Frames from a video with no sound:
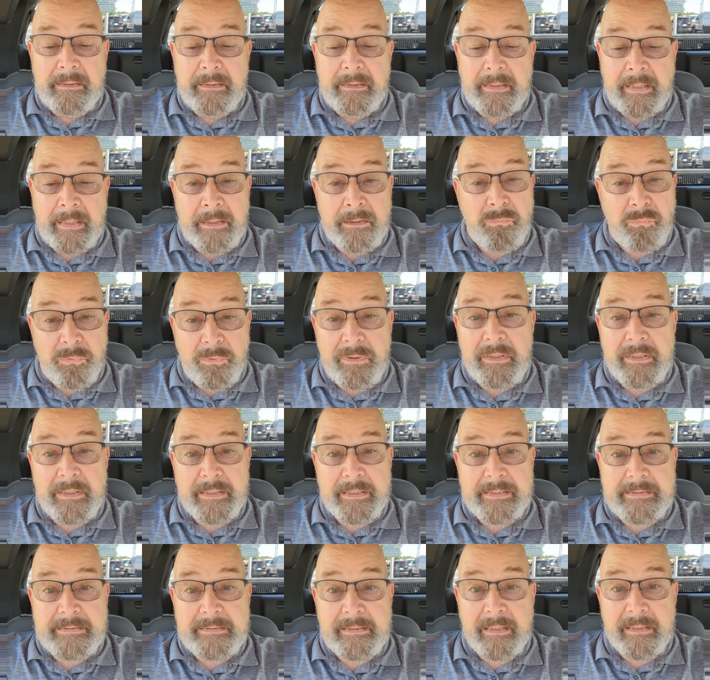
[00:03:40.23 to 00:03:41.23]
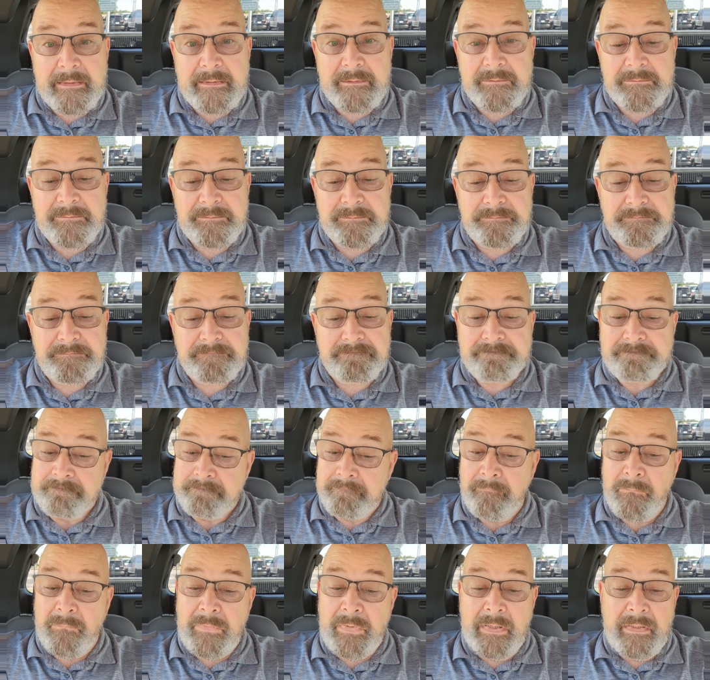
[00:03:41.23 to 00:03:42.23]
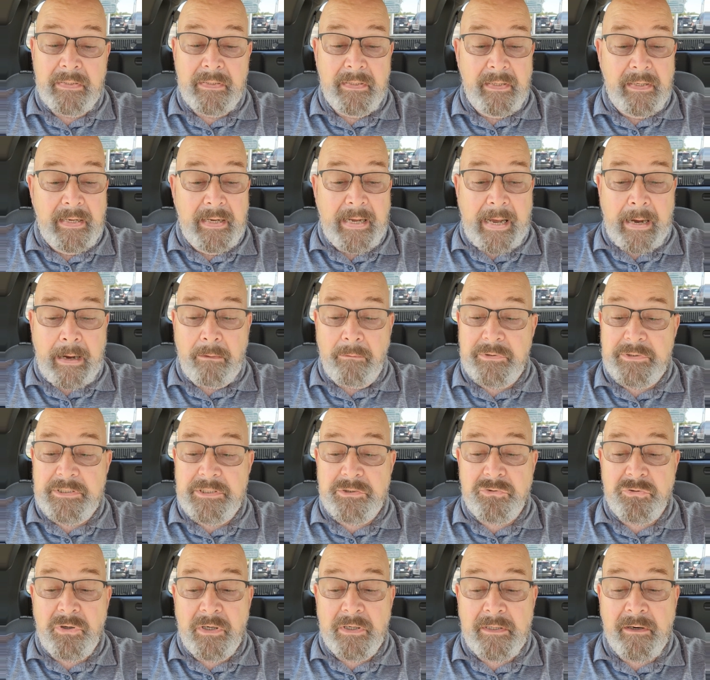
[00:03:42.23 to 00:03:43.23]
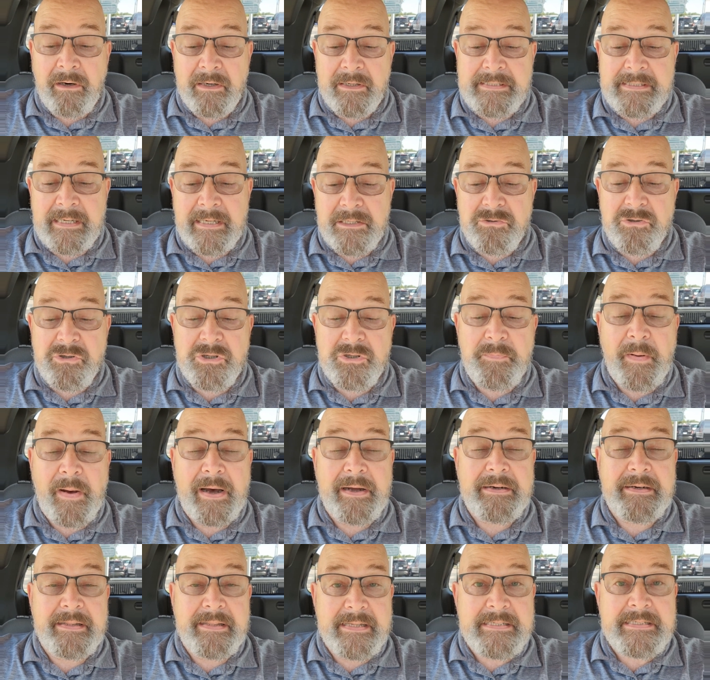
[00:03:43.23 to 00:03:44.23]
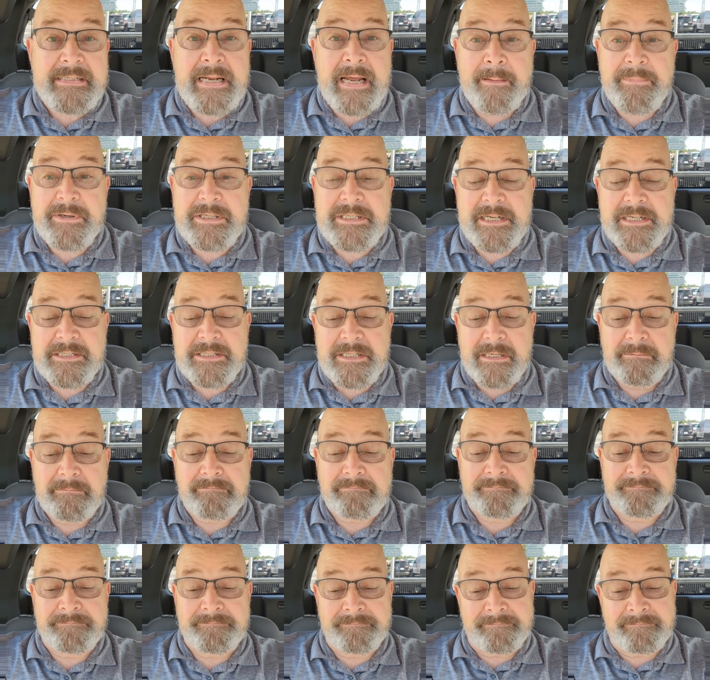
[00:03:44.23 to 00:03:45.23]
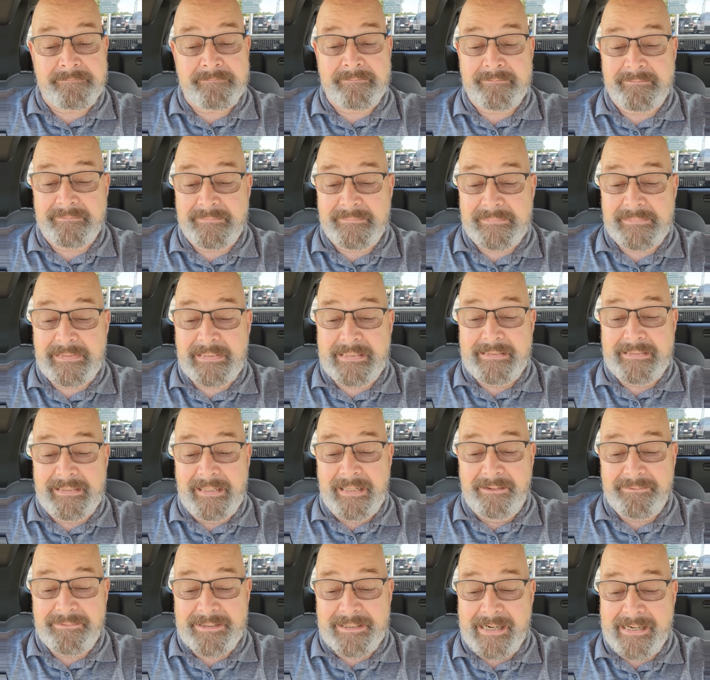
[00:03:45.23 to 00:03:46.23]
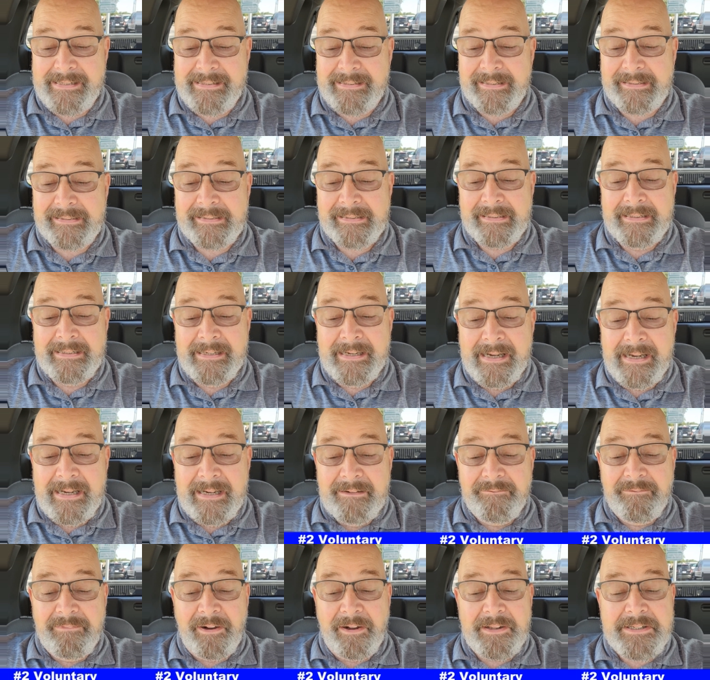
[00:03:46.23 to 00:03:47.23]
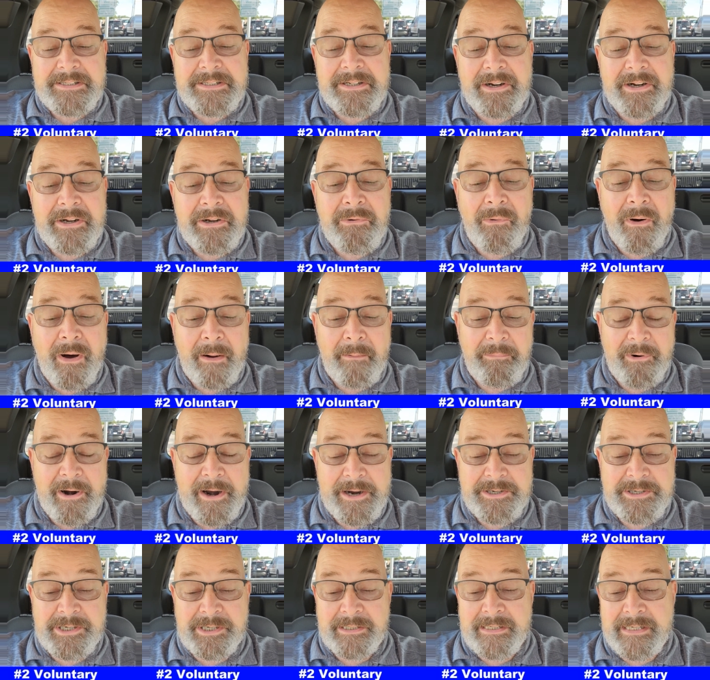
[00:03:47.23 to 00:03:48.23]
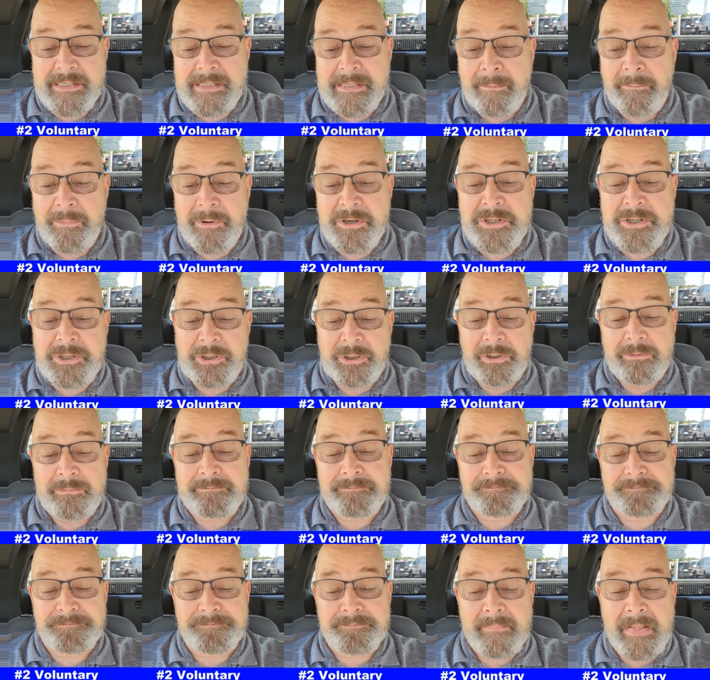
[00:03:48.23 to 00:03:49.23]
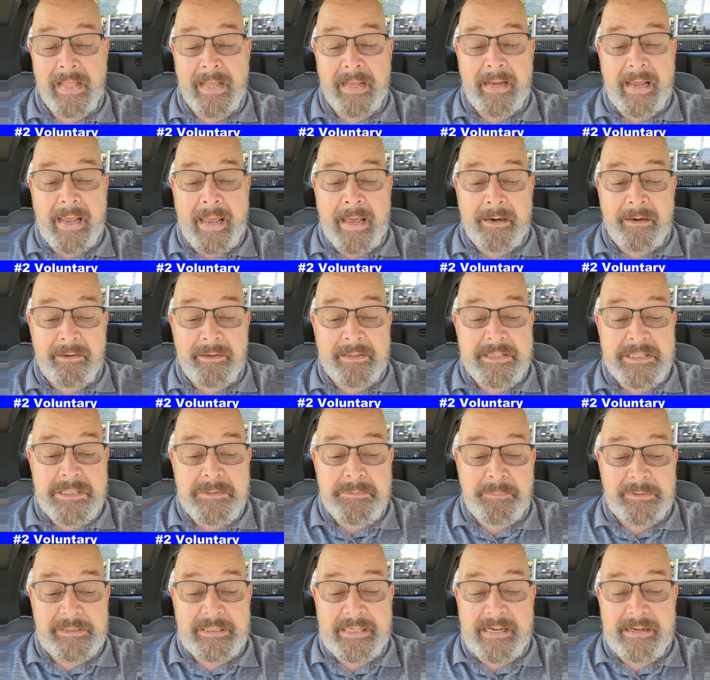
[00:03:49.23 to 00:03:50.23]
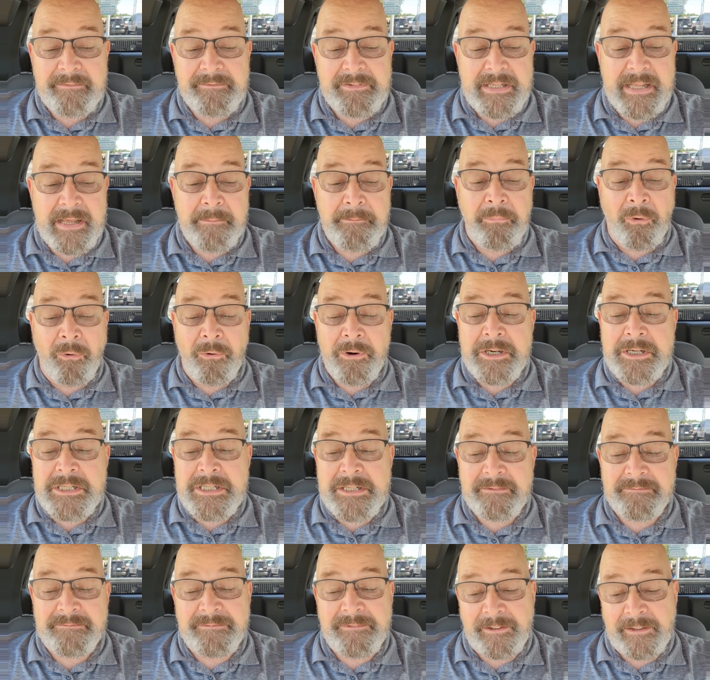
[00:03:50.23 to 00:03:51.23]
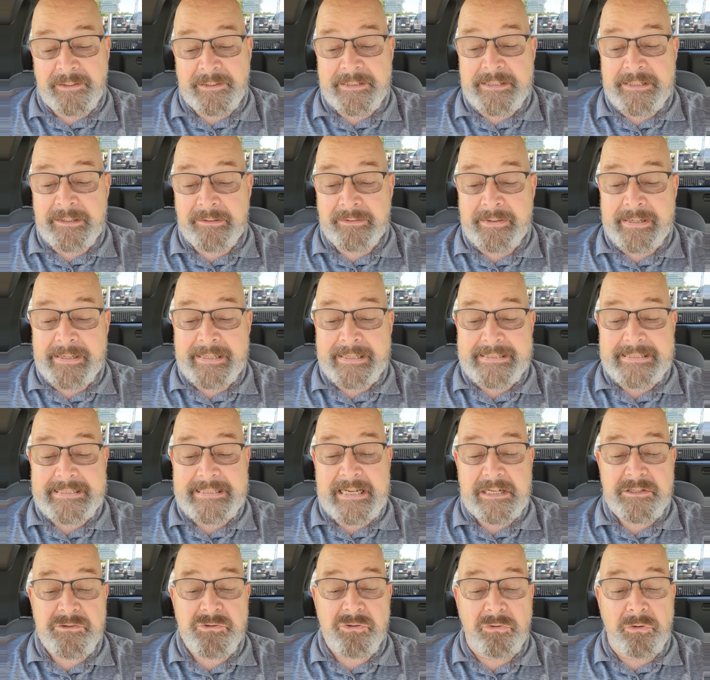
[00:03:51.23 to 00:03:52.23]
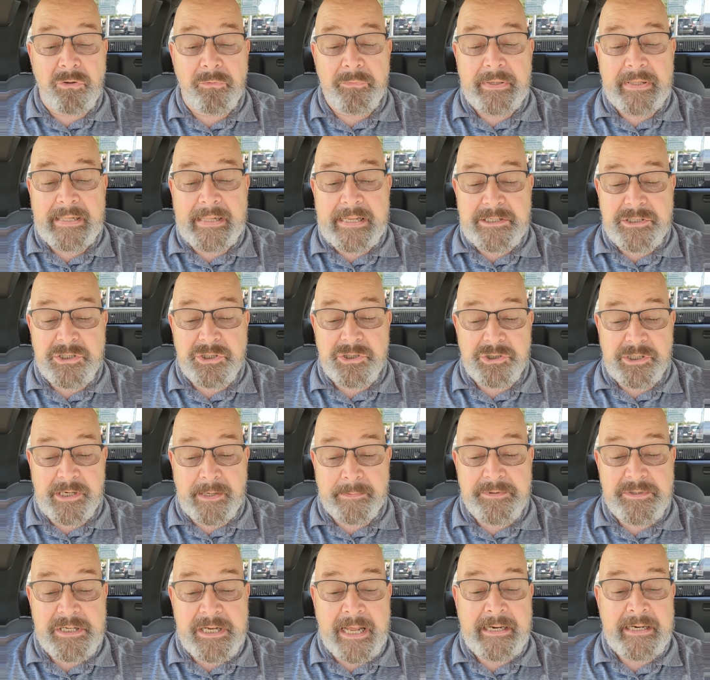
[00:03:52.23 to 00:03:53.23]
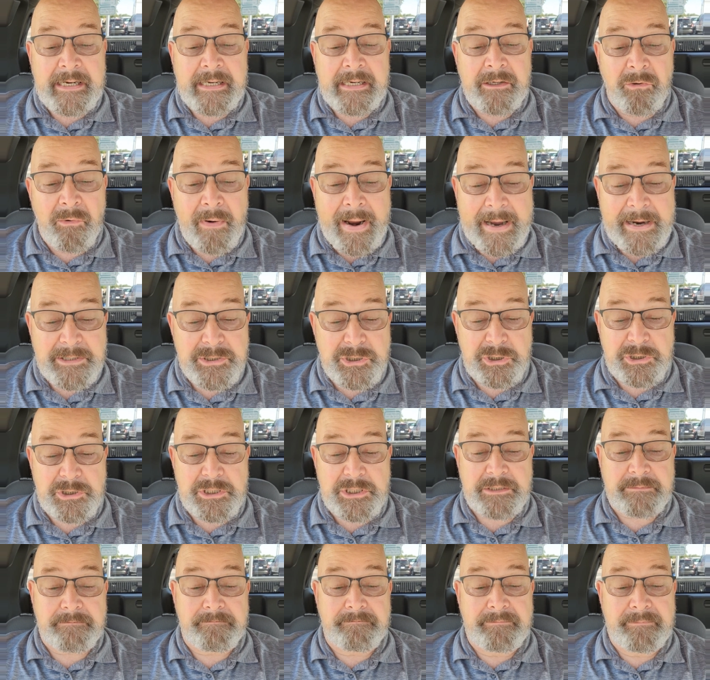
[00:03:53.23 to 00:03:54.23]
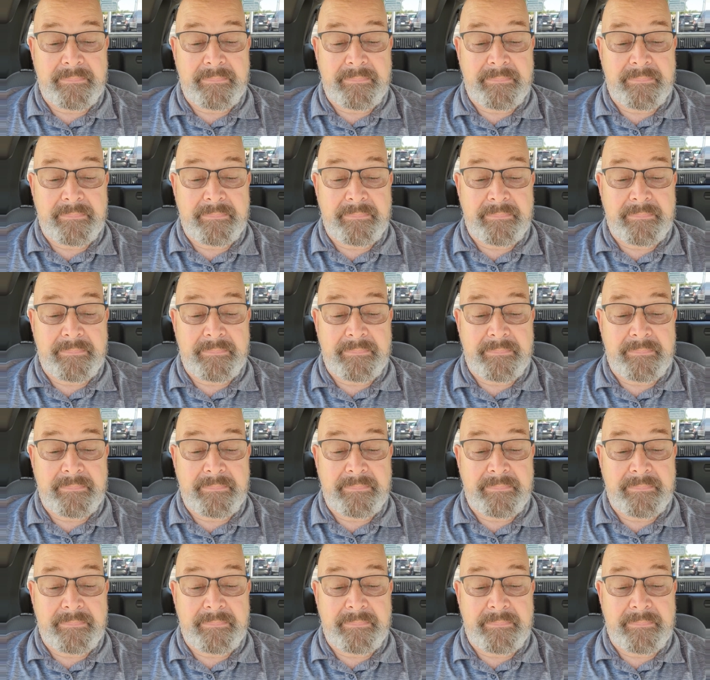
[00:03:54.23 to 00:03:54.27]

And will it get done? How would the drug cartels respond to this type of system? They'd love it, I think. Voluntary cooperation is number 2. Anarchists believe in the importance of voluntary and consensual relationships and interactions.